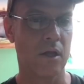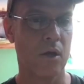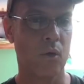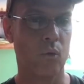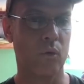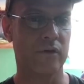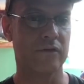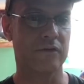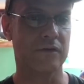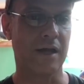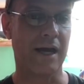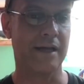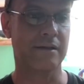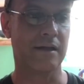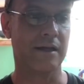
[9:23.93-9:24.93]
was
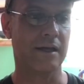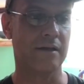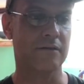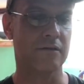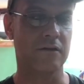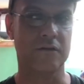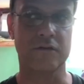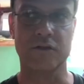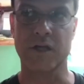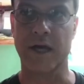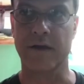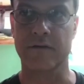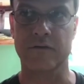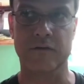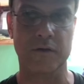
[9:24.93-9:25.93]
tight against his
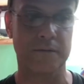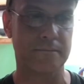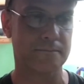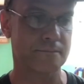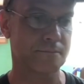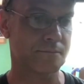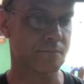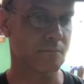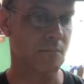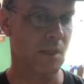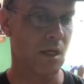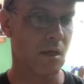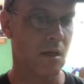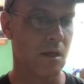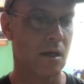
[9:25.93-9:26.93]
chest.
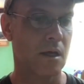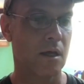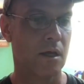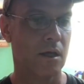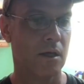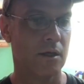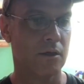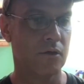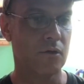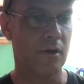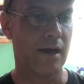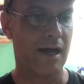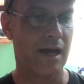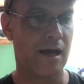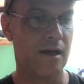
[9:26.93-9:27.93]
"You
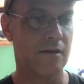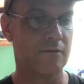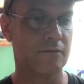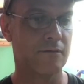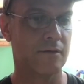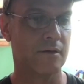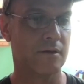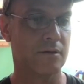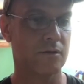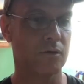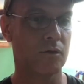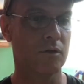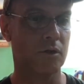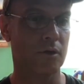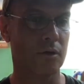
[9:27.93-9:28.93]
have
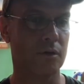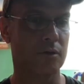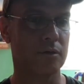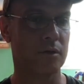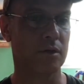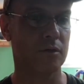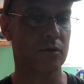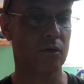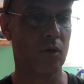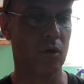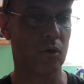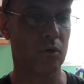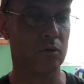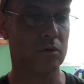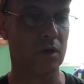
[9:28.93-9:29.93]
to learn to
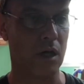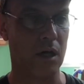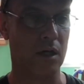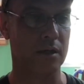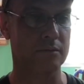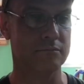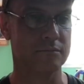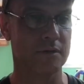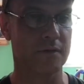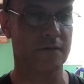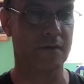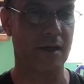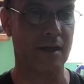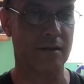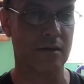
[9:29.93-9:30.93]
hold on,"
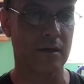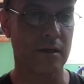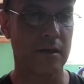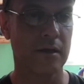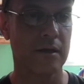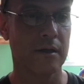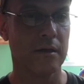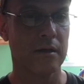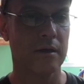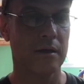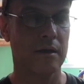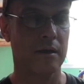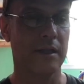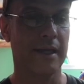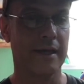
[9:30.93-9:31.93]

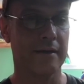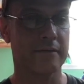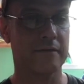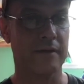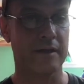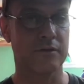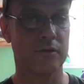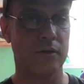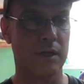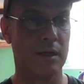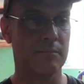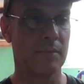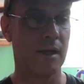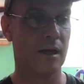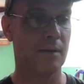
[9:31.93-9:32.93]
Leia said to
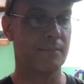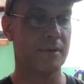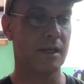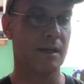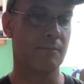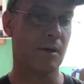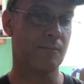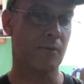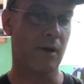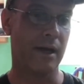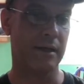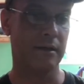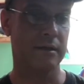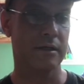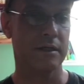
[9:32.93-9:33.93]
him, helping him
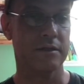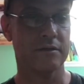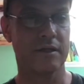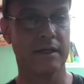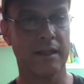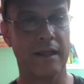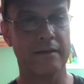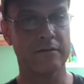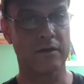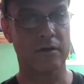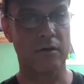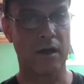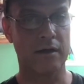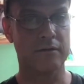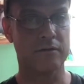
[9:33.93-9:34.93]
upright. She glanced
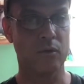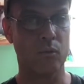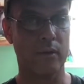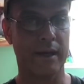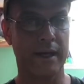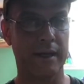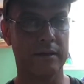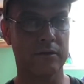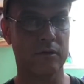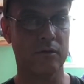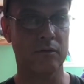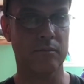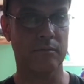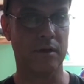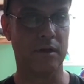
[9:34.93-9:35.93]
across the way
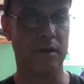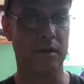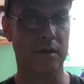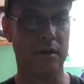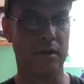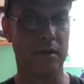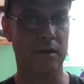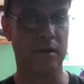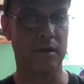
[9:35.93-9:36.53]
to Balfour,